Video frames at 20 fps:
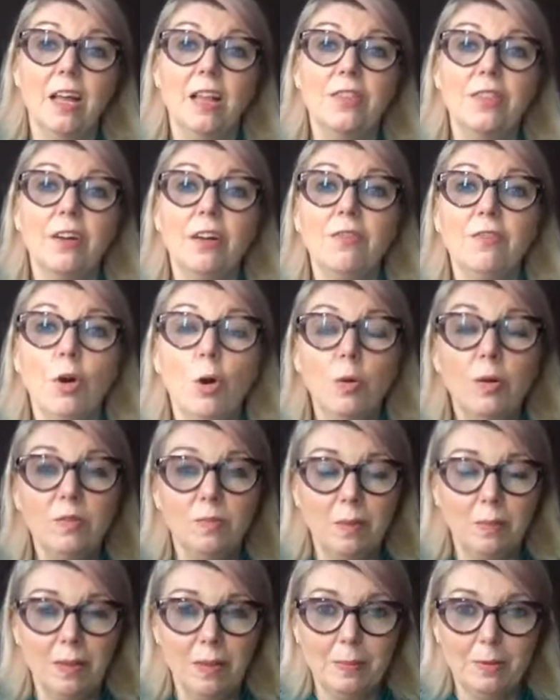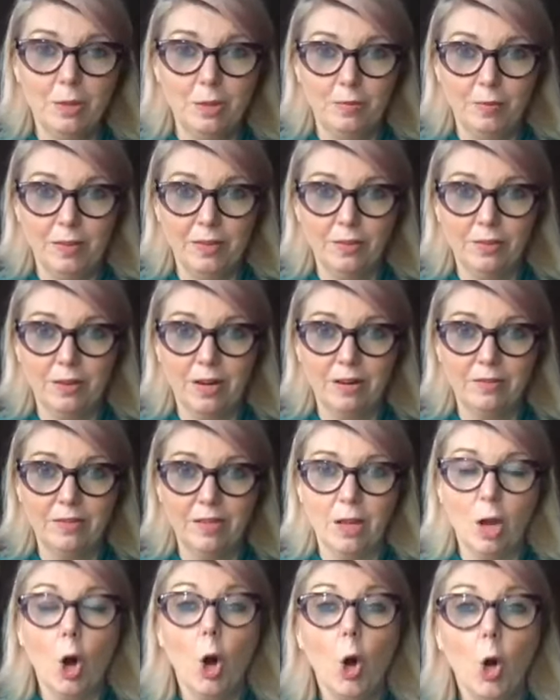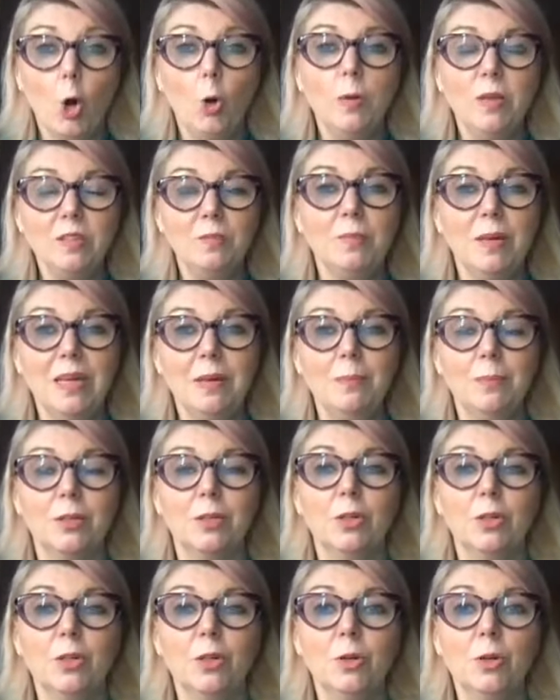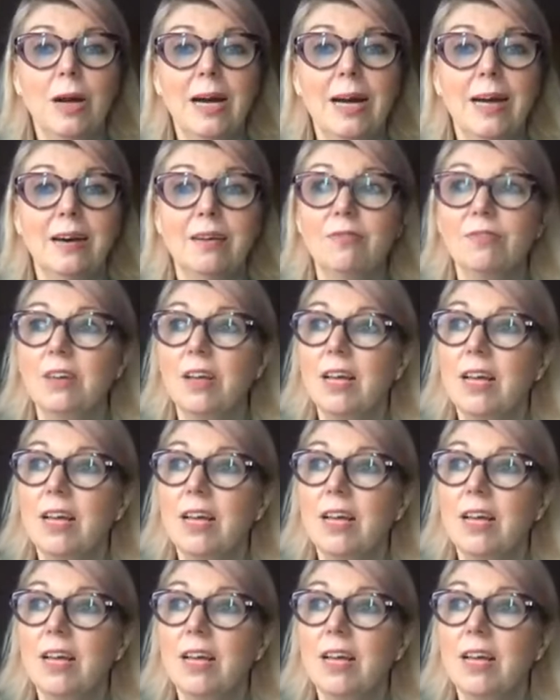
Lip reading: There have always been people who've been thriving, always people who have